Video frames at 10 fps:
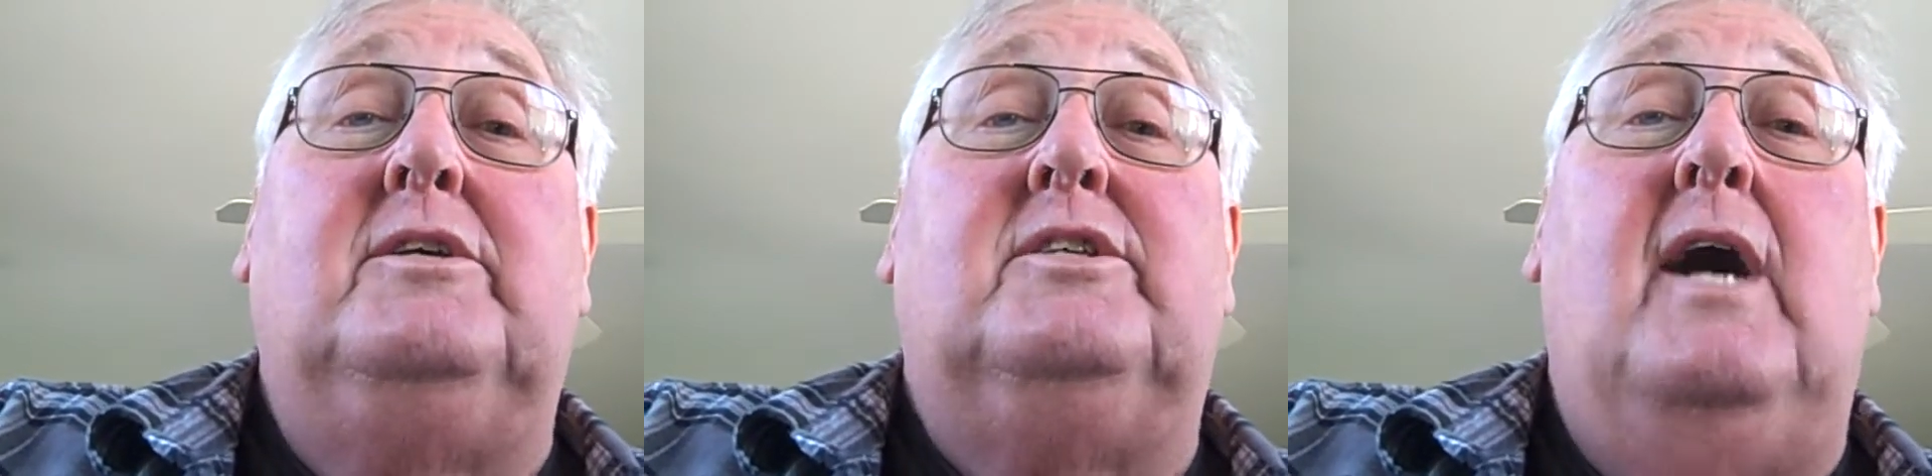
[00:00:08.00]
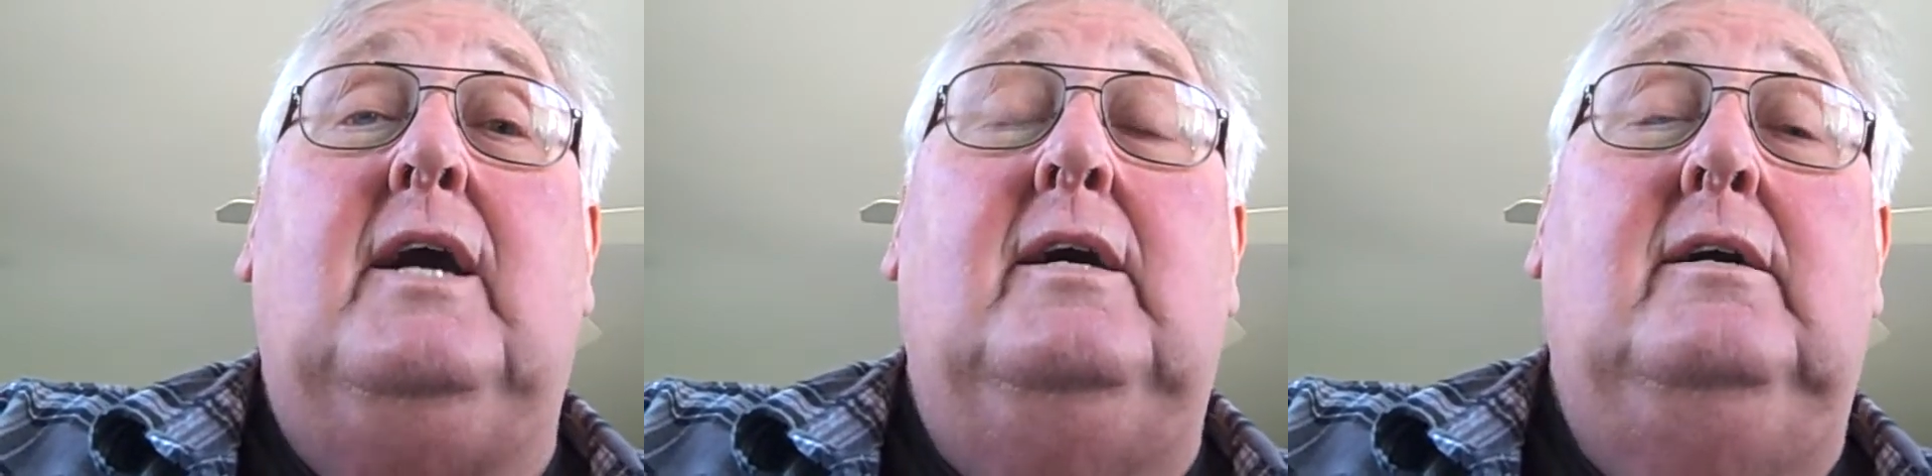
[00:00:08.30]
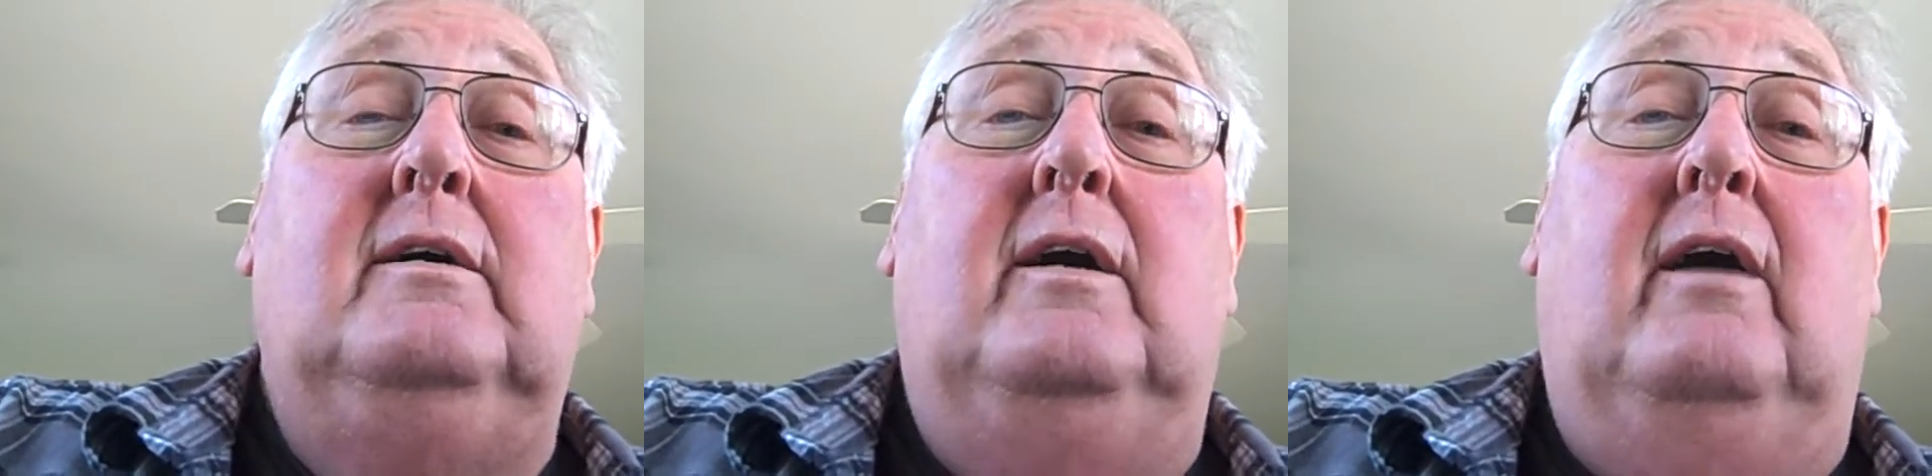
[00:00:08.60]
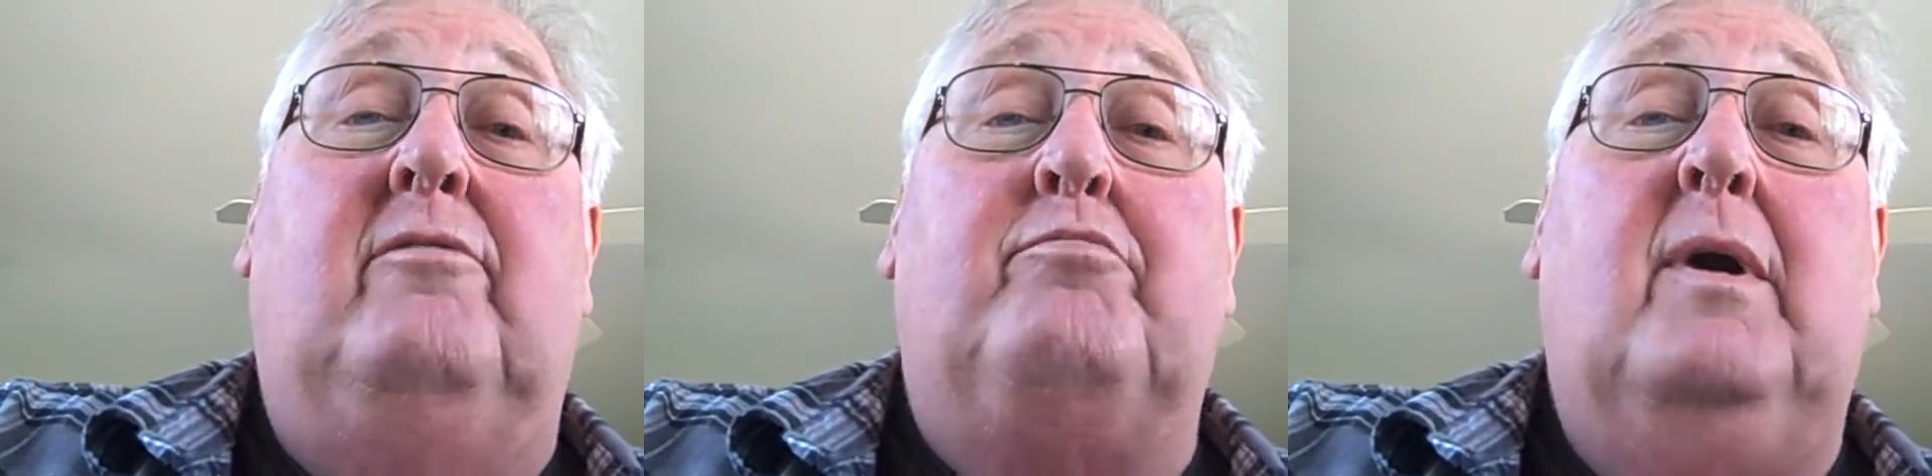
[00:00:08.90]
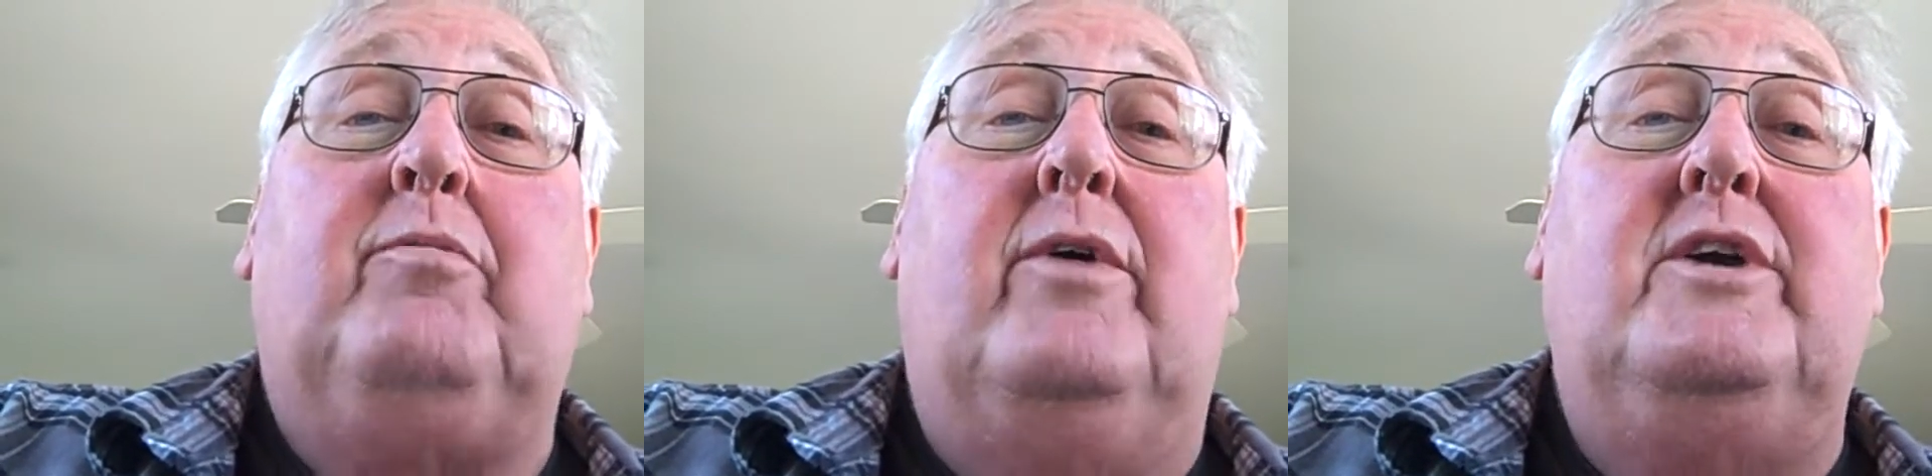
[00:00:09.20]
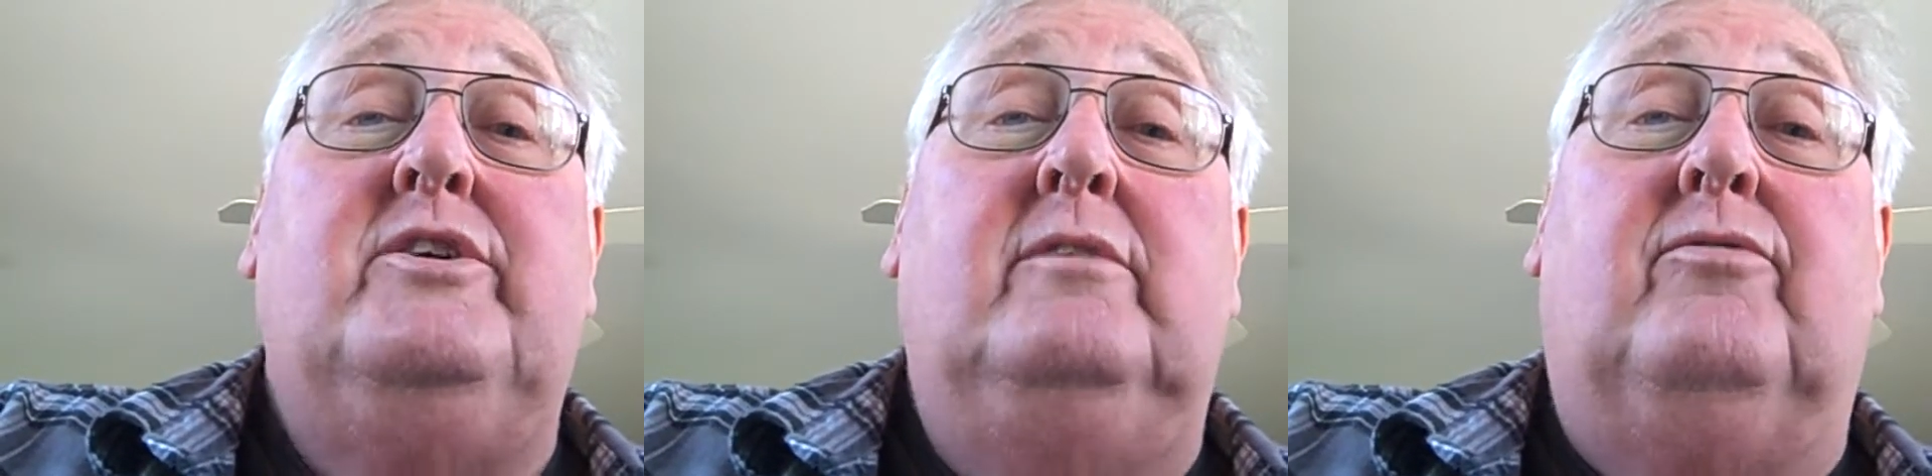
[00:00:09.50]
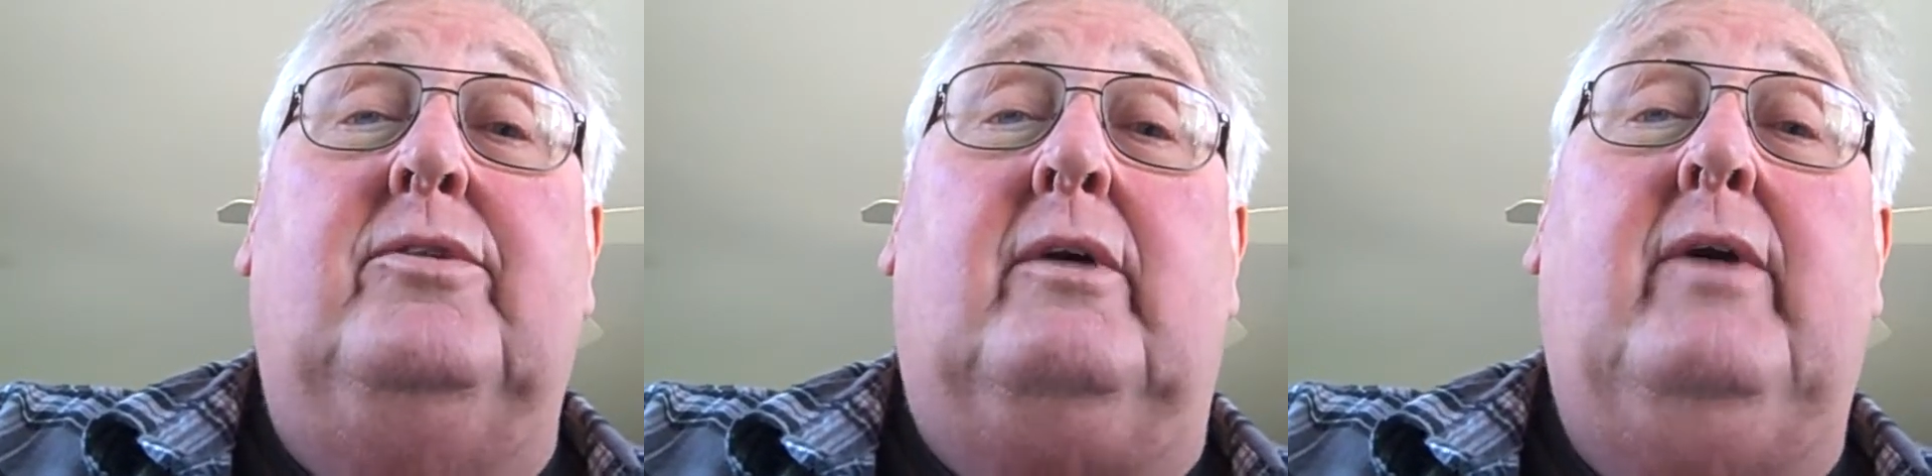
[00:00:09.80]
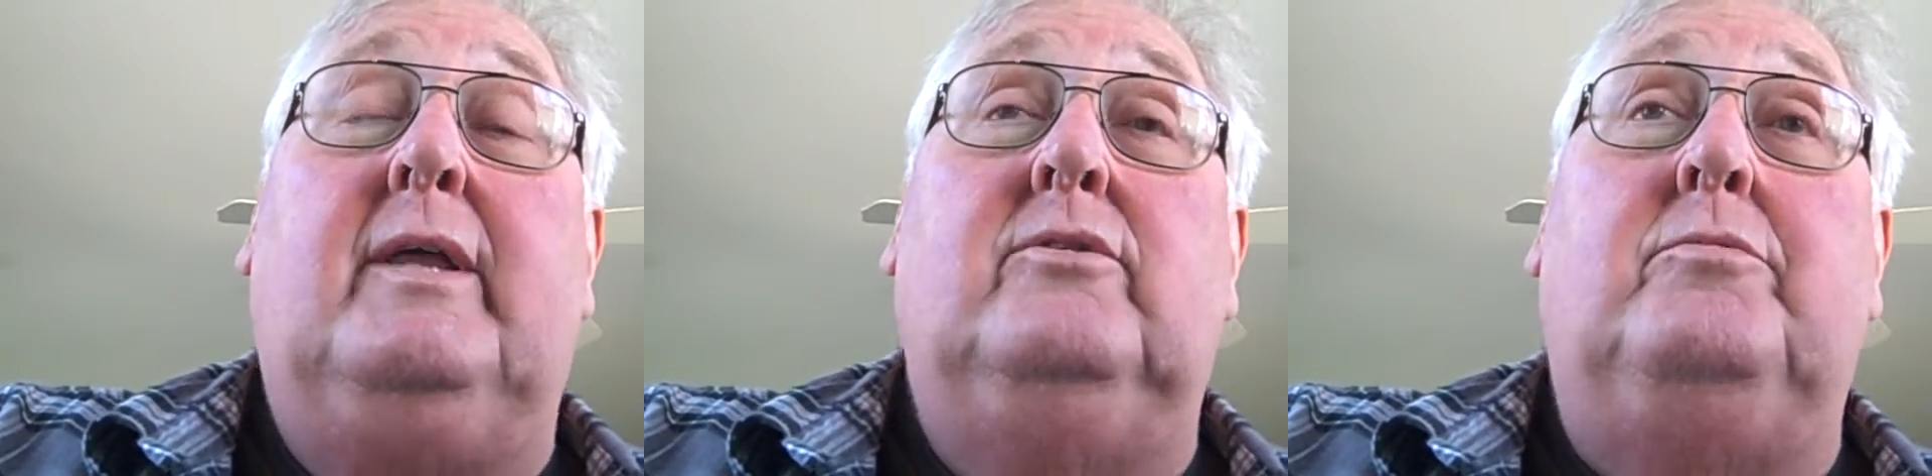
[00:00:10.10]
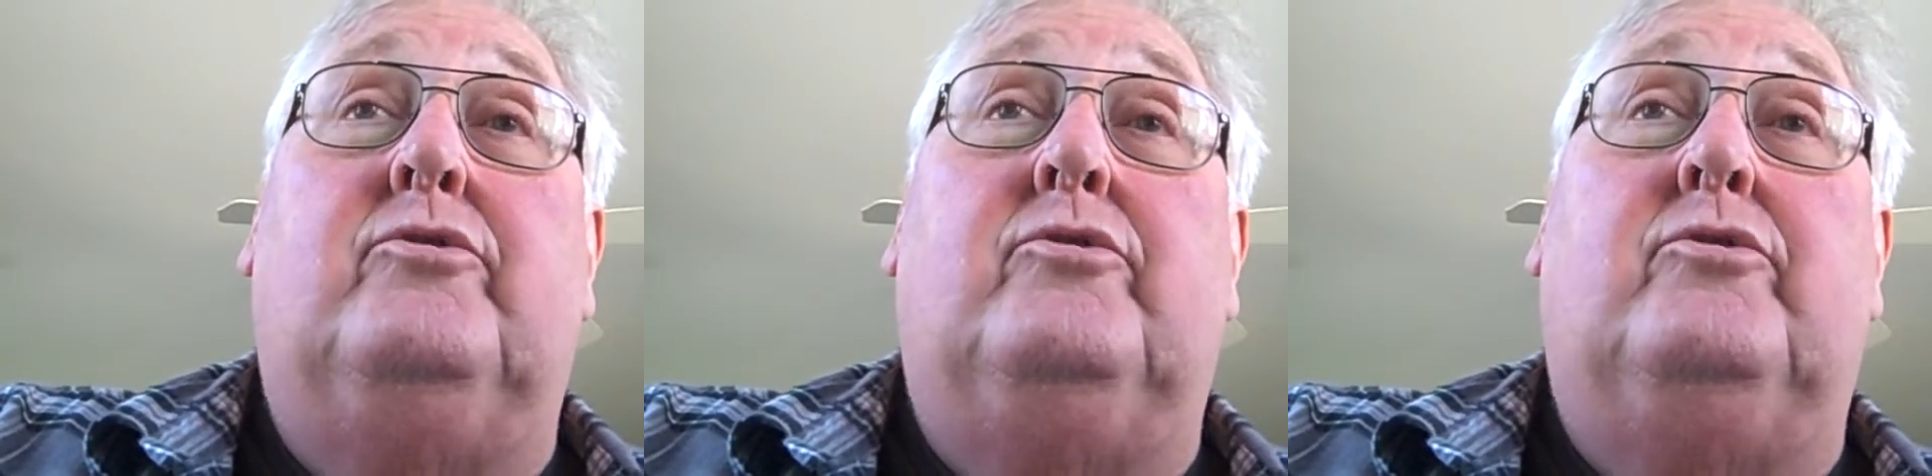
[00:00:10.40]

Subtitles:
saga of preparation for the Great Loop